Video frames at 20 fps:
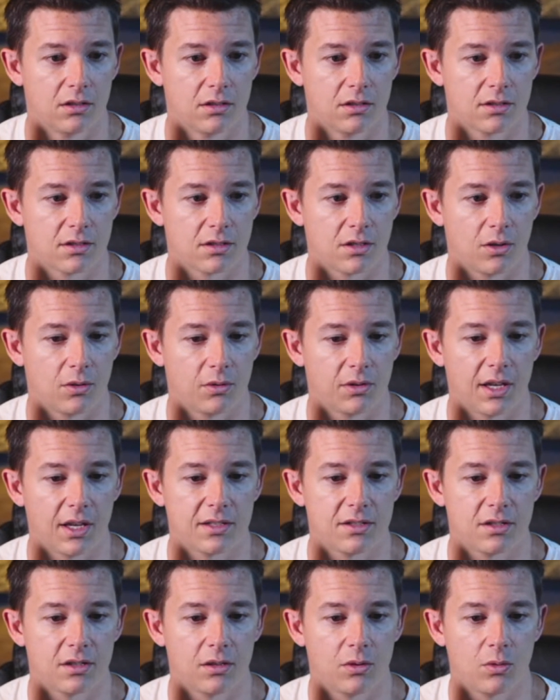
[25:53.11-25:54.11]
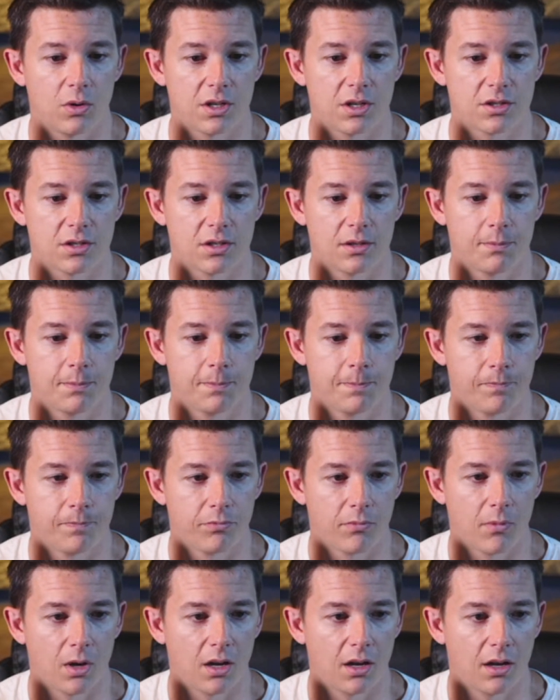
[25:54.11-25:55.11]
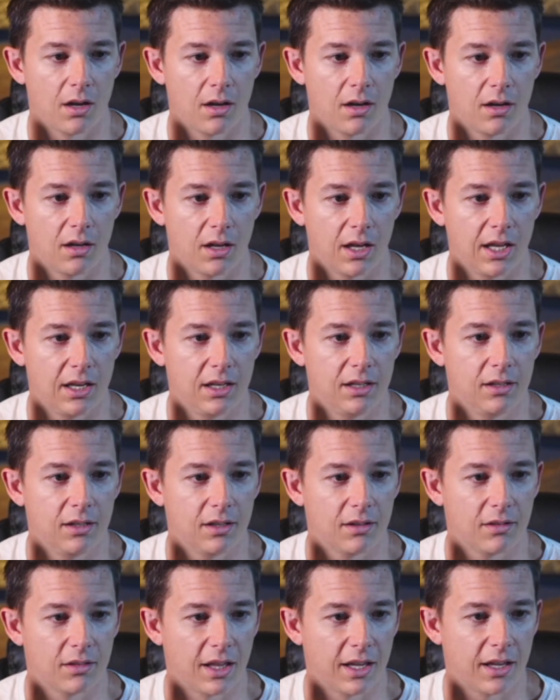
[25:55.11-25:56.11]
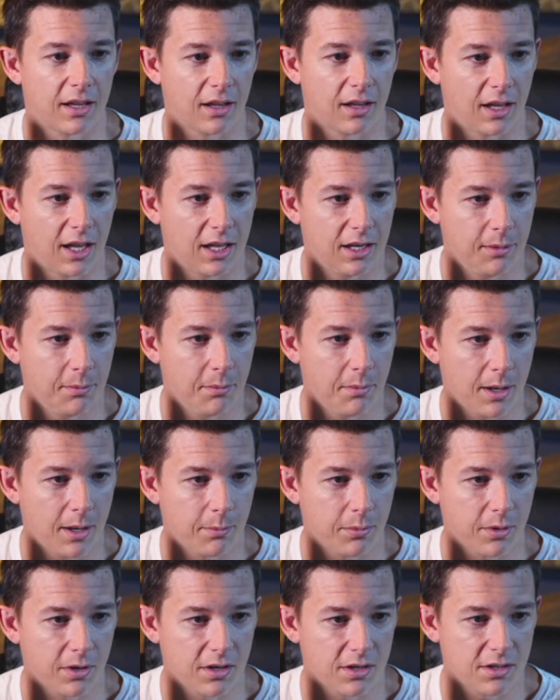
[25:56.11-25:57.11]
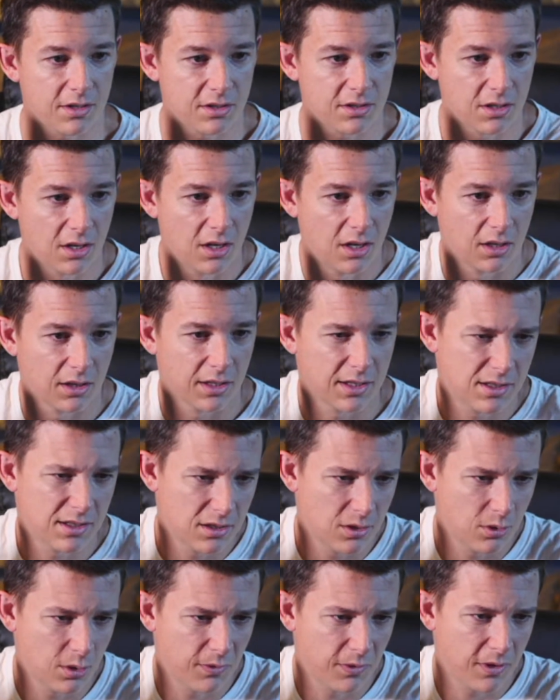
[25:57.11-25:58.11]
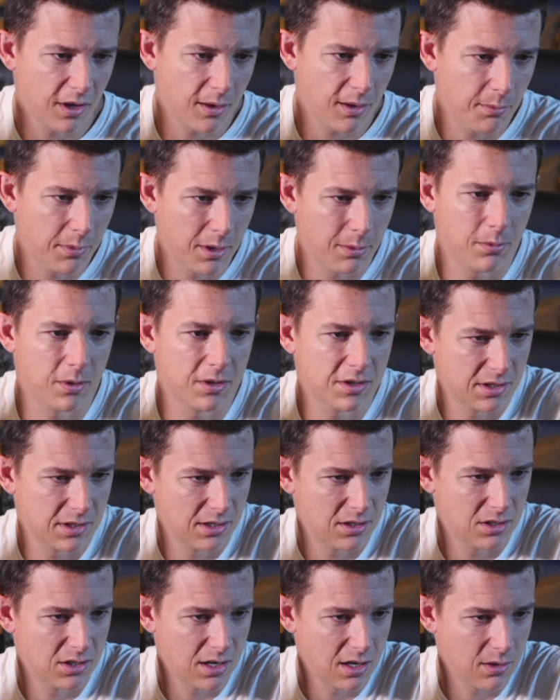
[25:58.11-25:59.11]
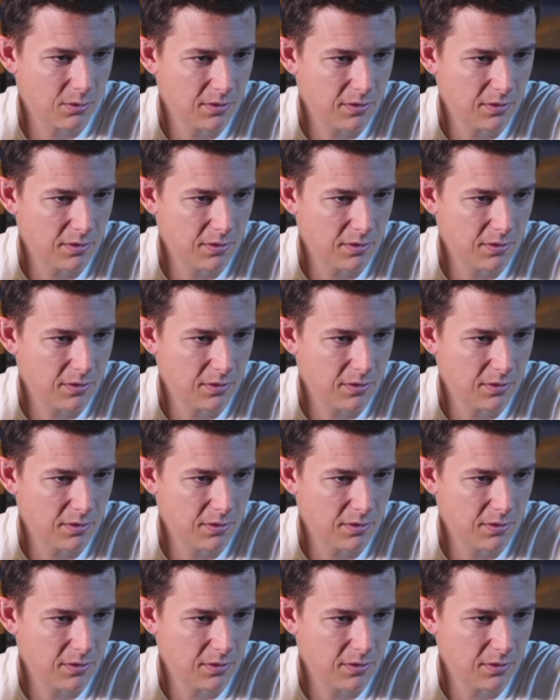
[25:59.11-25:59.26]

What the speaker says: So that's a good question. Any members? Let's see who we've got members in the chat.